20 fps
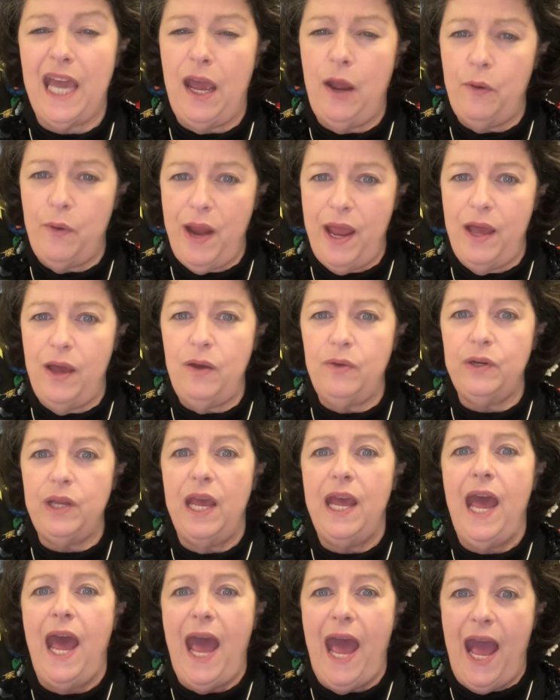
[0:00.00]
around
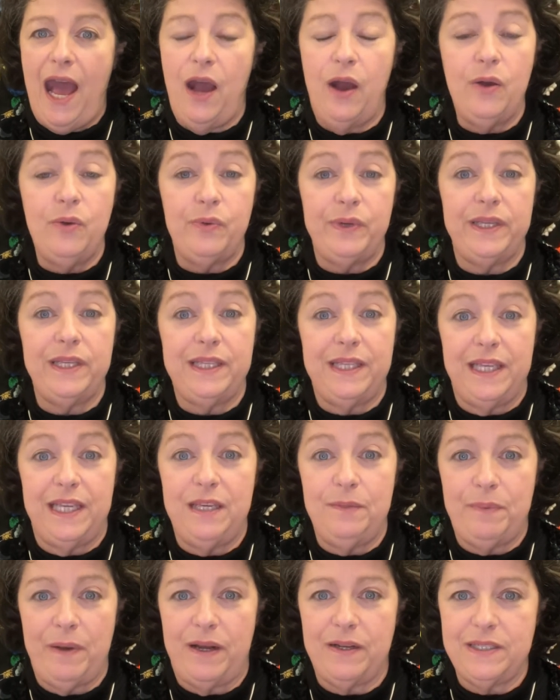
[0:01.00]
how we
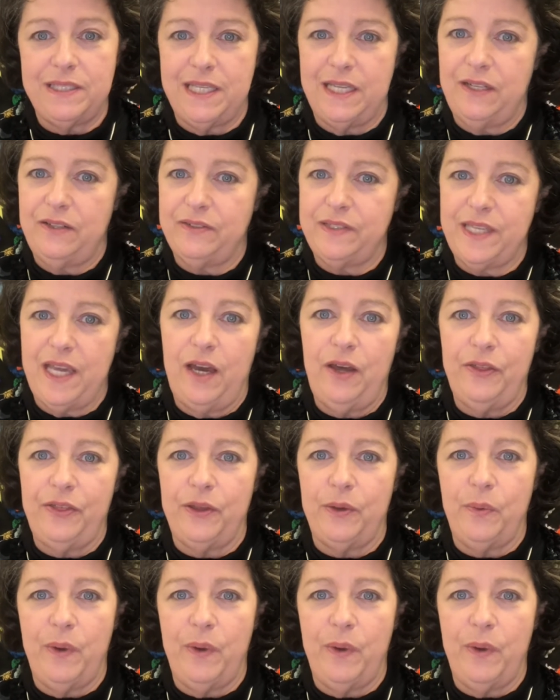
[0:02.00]
keep ourselves healthy,